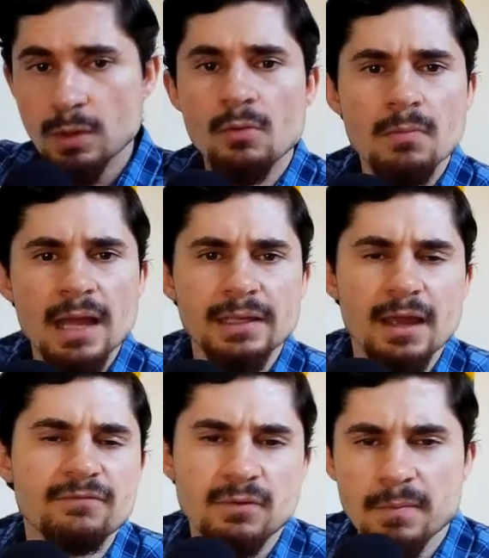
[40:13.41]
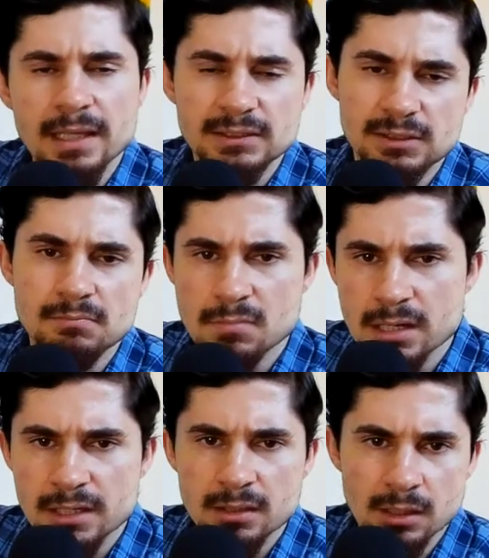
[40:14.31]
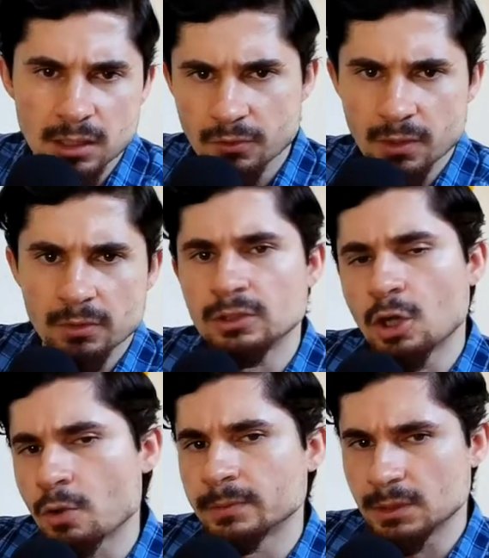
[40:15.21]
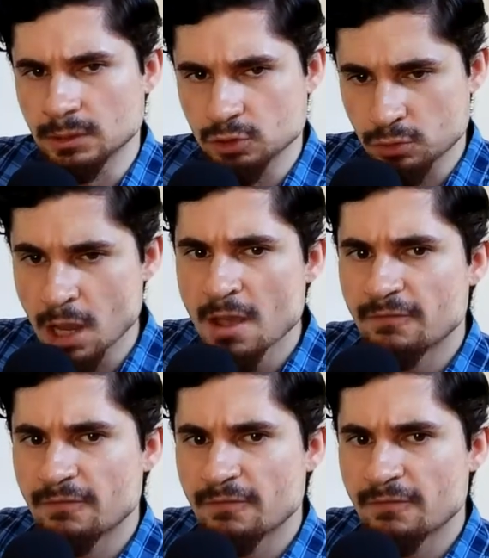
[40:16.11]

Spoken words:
Will Mike ever make some money and a career in the comedy industry?